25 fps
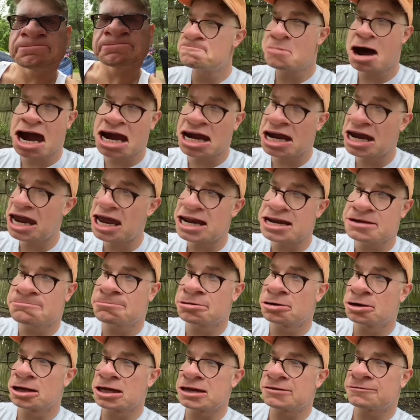I can't
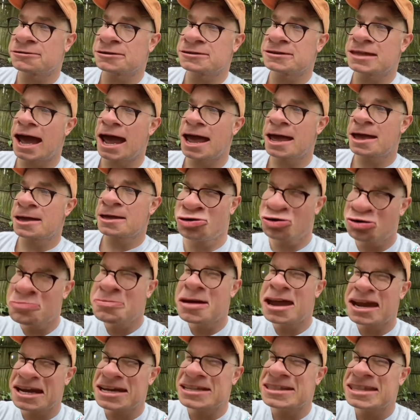believe that. Who
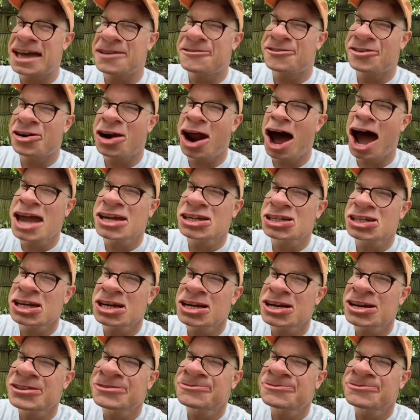make that Verizon?